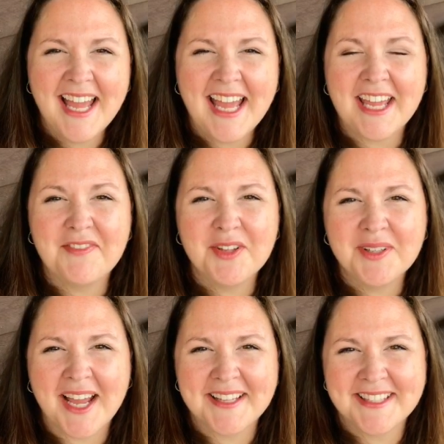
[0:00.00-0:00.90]
If you
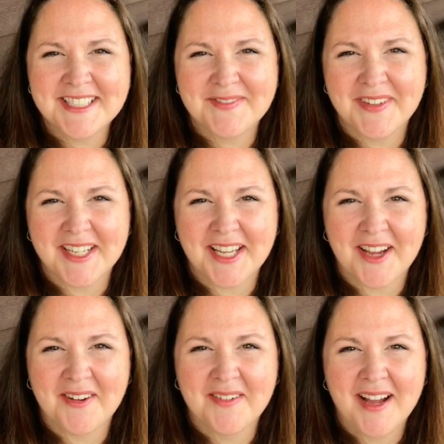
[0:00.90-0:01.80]
like this
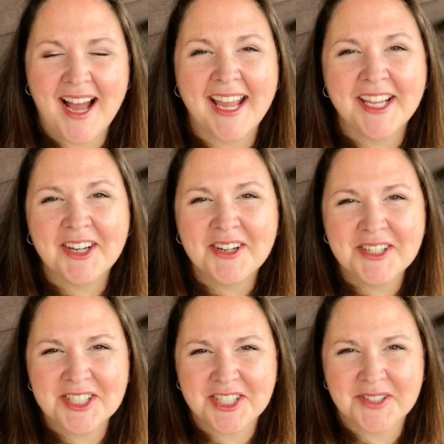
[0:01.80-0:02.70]
video, I
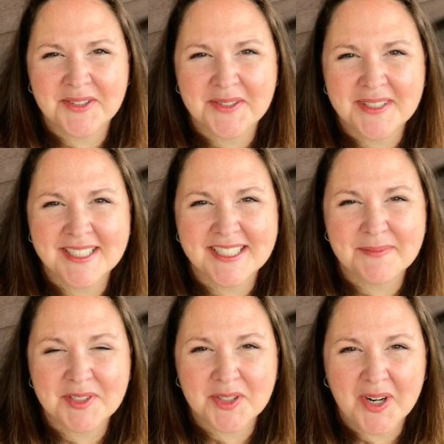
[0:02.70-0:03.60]
encourage you to
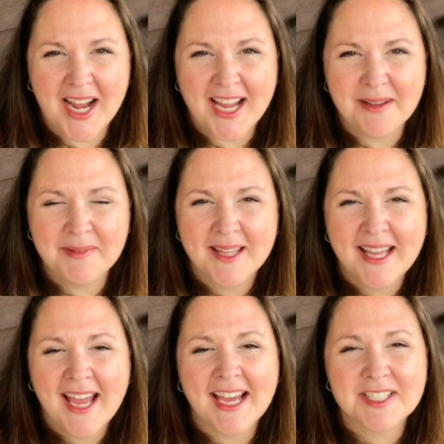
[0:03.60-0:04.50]
subscribe
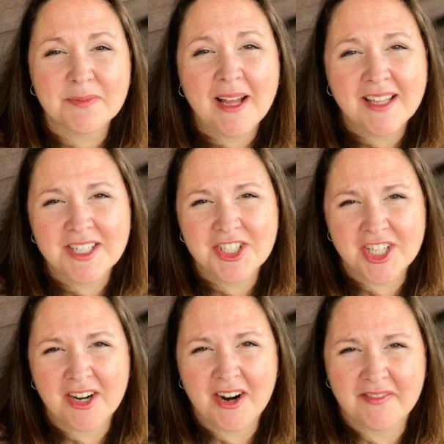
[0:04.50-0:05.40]
as well as
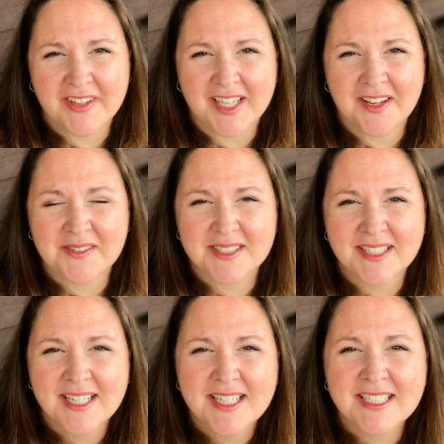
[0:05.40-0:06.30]
share our videos.
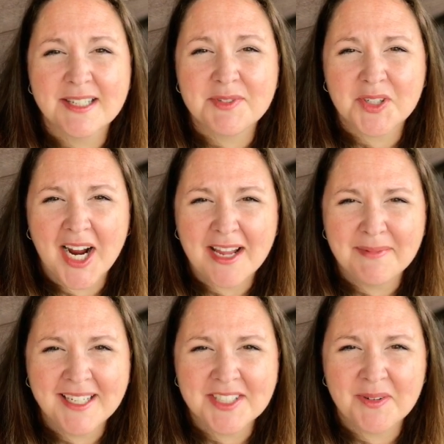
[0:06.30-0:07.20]

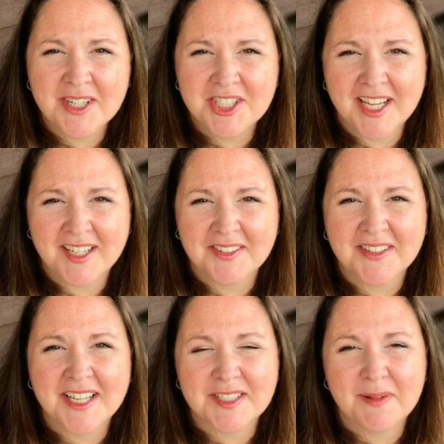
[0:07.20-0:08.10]
Subscribing to our
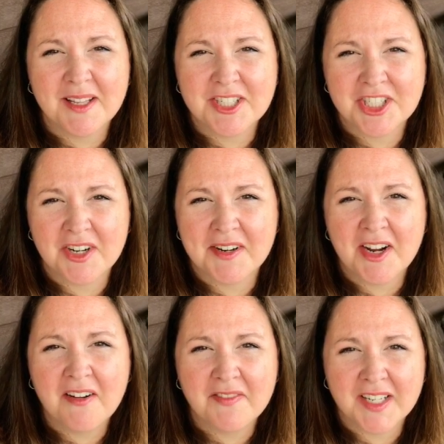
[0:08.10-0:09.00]
channel as well as
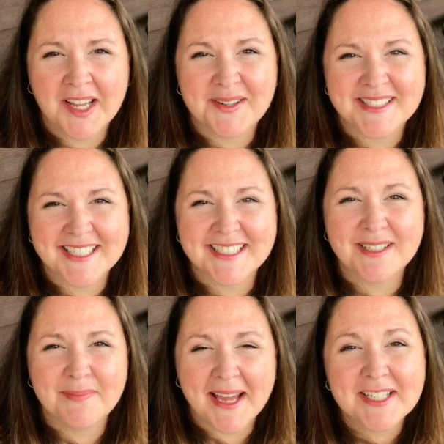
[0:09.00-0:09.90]
sharing our videos is
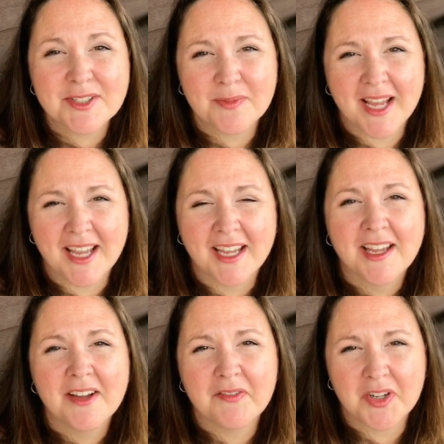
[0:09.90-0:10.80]
the best way
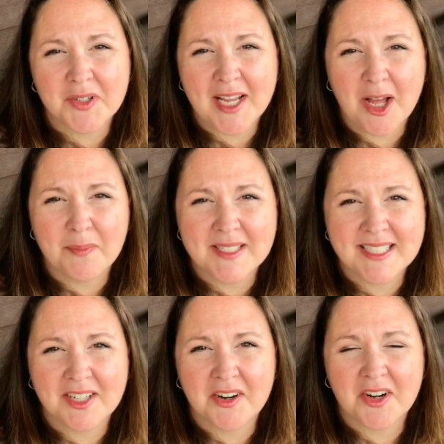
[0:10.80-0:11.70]
for you to help us
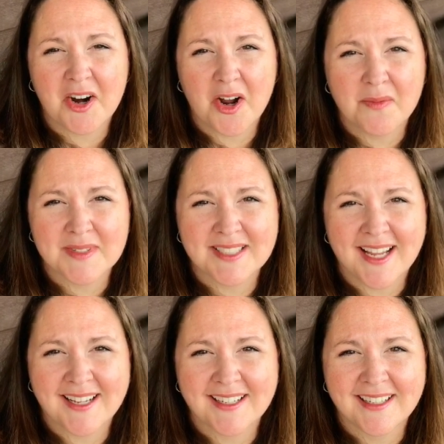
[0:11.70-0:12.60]
here on our homestead.